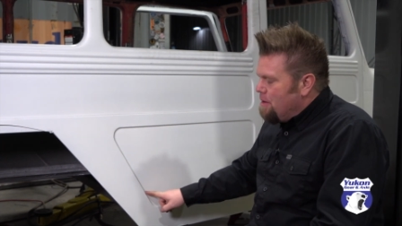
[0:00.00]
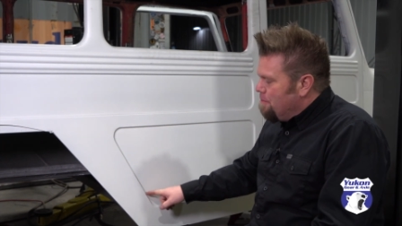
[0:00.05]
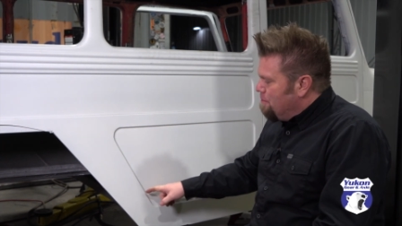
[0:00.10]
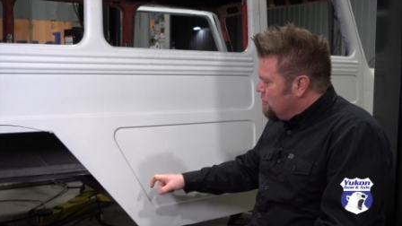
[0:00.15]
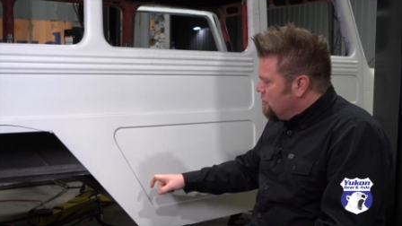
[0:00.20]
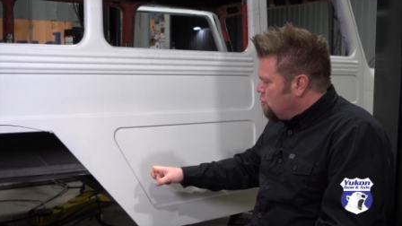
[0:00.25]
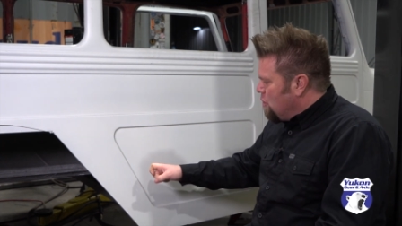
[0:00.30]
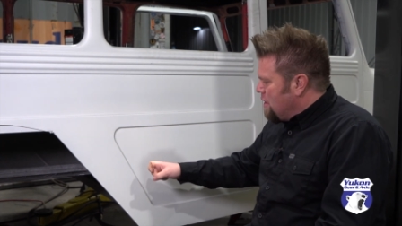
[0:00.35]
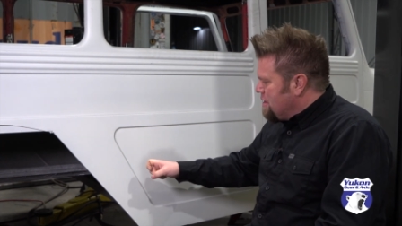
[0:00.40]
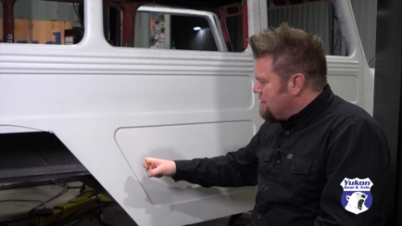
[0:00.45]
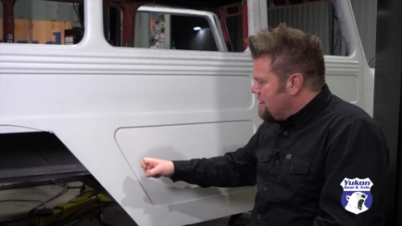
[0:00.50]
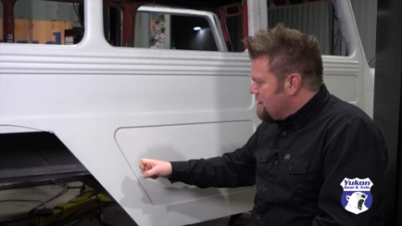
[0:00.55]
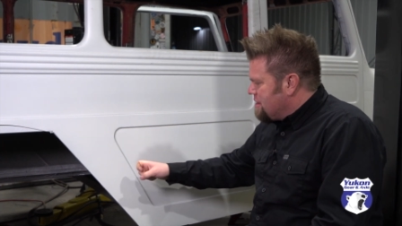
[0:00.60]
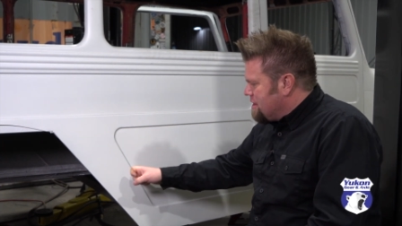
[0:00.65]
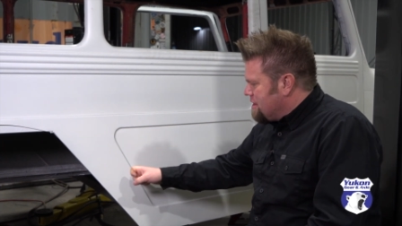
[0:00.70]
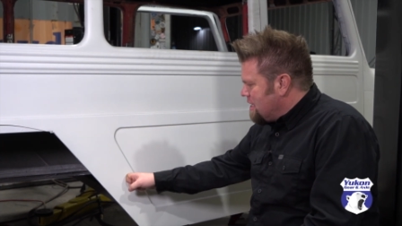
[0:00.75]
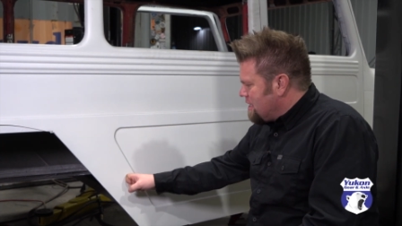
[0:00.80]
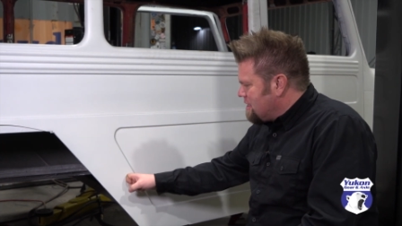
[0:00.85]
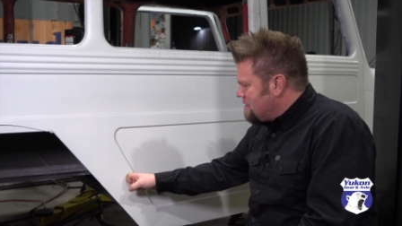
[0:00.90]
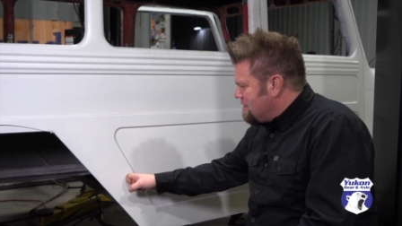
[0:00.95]
between the
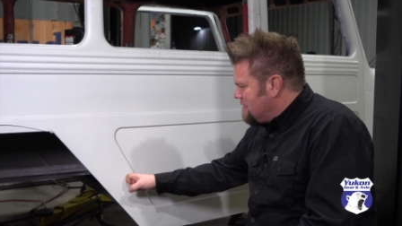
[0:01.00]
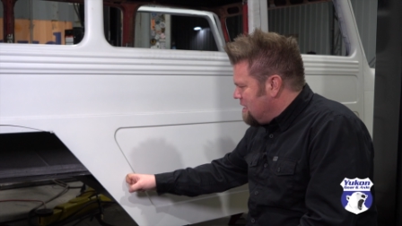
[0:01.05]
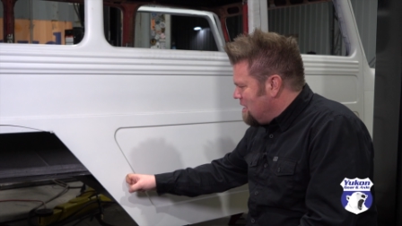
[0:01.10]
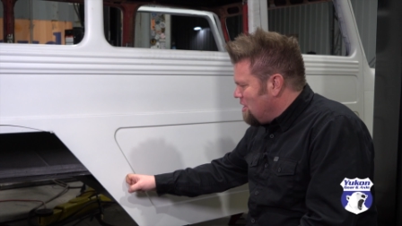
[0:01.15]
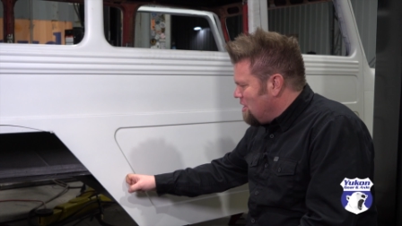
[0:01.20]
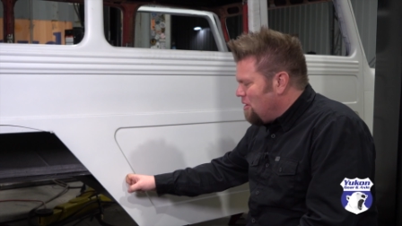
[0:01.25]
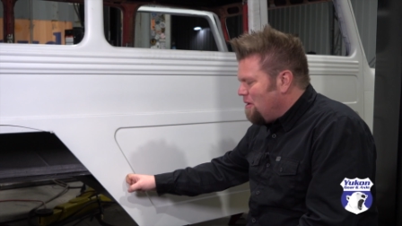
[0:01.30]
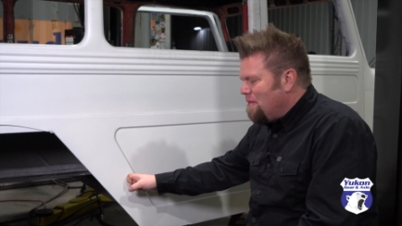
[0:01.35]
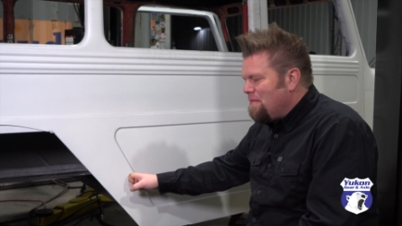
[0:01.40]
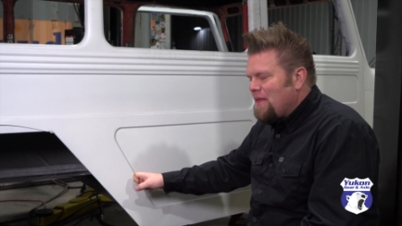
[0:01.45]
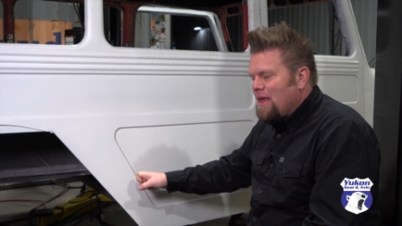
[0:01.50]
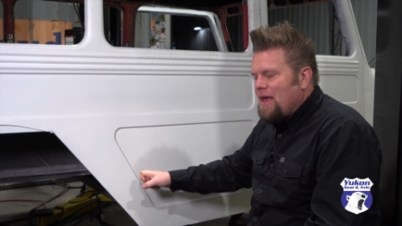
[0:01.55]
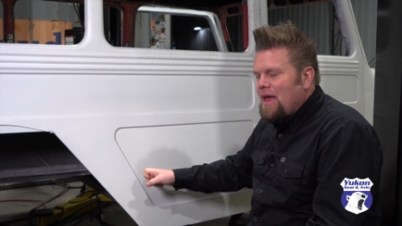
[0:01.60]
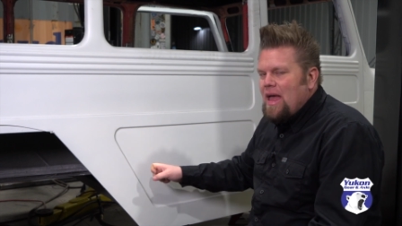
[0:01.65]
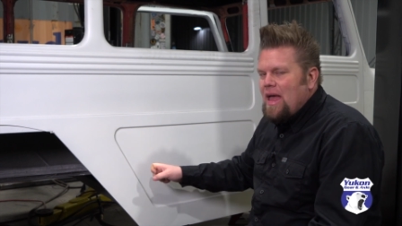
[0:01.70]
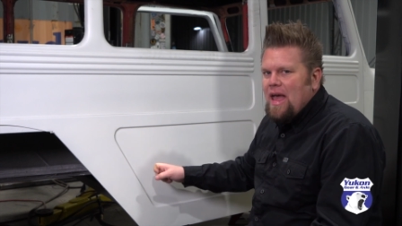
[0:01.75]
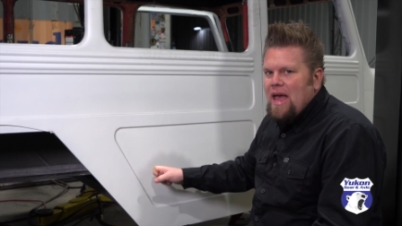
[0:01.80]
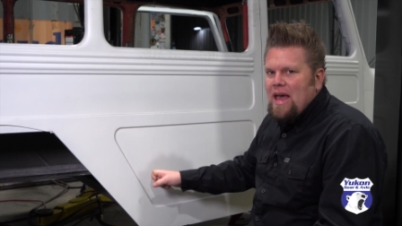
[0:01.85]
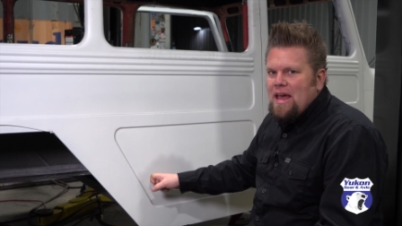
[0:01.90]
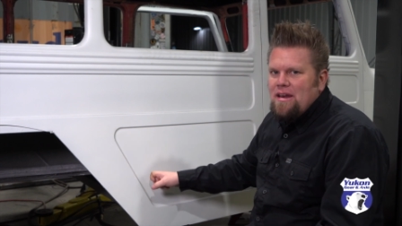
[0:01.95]
thick steel
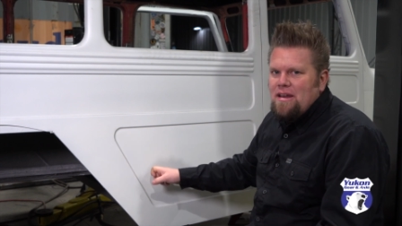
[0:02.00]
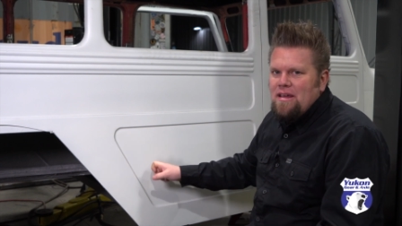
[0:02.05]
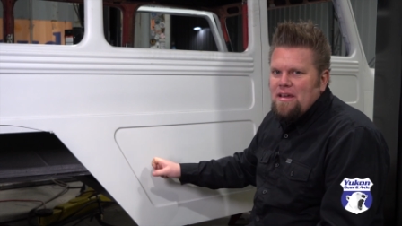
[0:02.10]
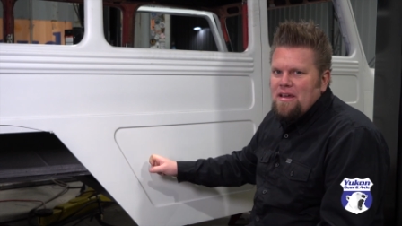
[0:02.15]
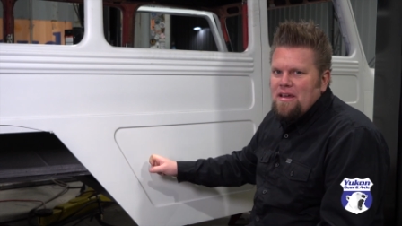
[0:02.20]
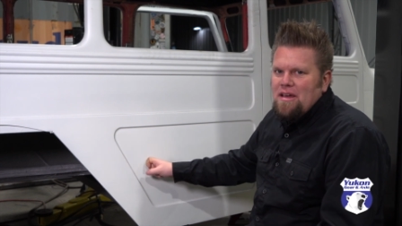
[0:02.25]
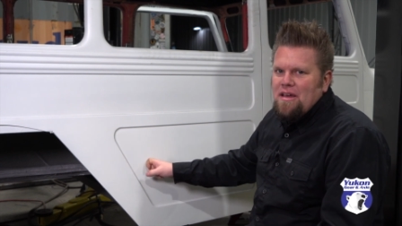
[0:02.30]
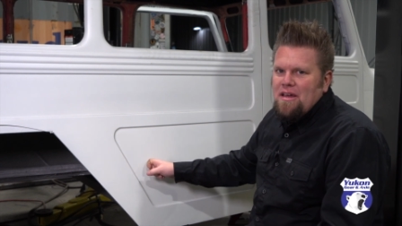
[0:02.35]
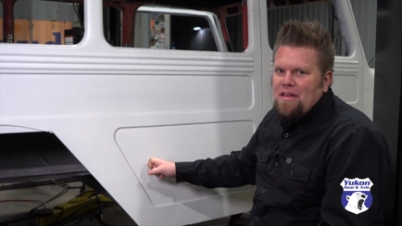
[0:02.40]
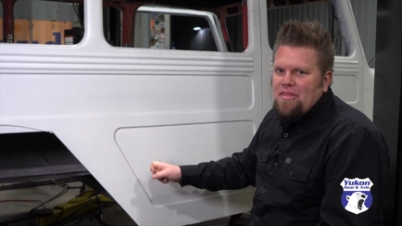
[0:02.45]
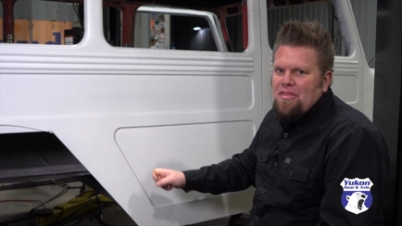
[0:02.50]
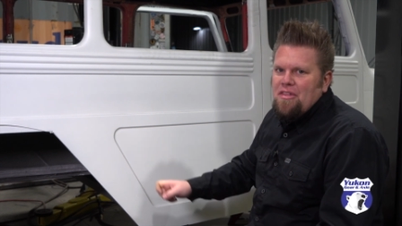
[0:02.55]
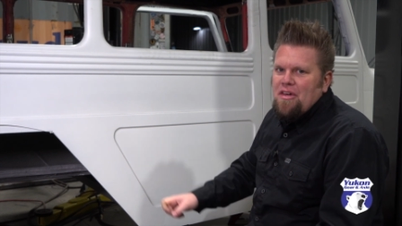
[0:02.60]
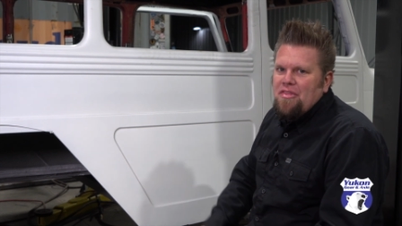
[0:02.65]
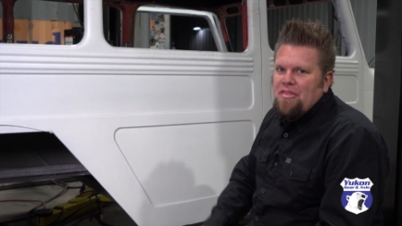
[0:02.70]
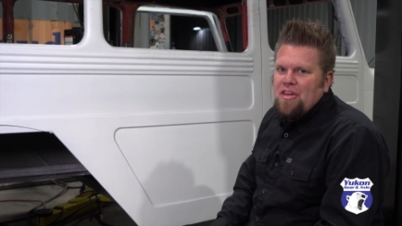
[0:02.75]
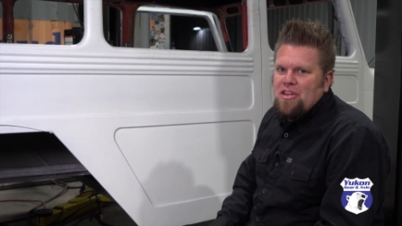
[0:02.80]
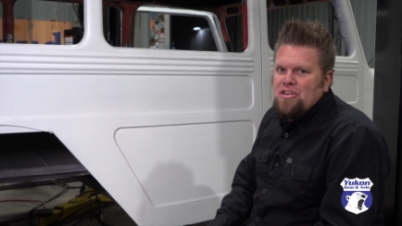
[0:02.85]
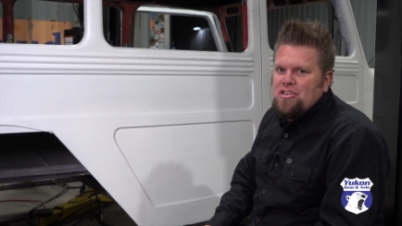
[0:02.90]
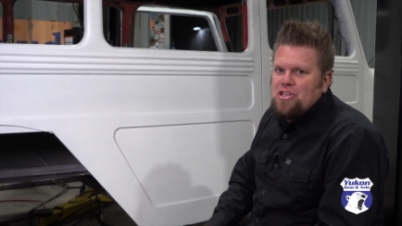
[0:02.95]
and the
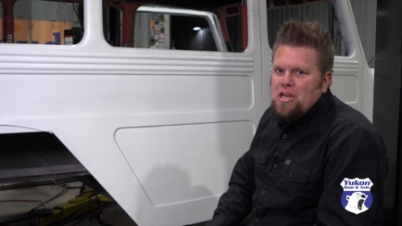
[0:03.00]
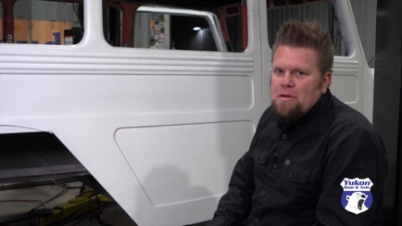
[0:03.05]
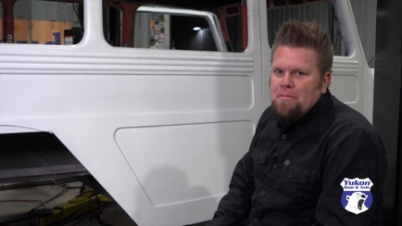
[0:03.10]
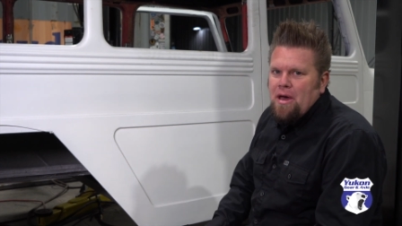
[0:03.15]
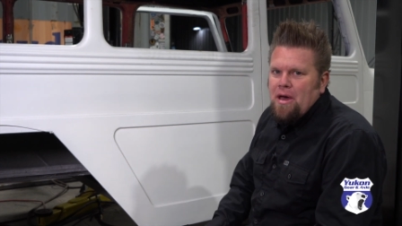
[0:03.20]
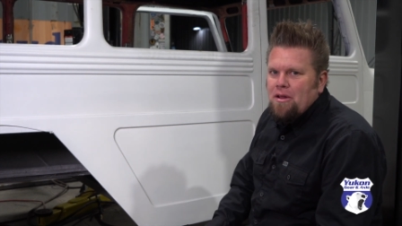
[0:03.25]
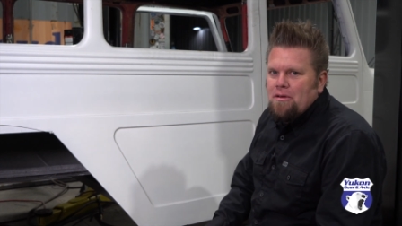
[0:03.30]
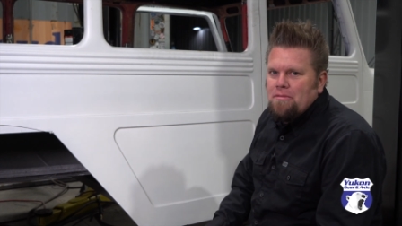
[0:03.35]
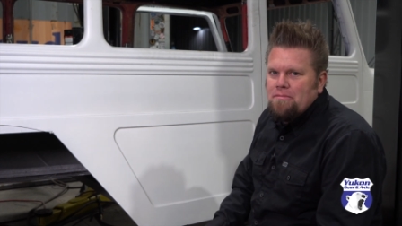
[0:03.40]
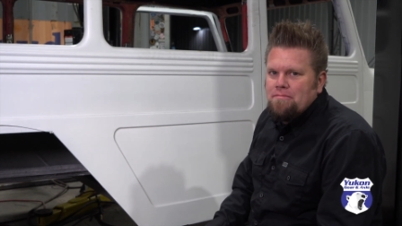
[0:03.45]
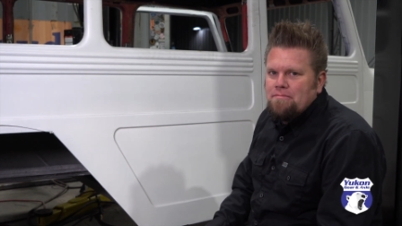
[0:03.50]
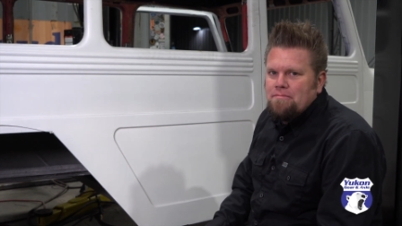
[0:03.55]
thin sheet metal.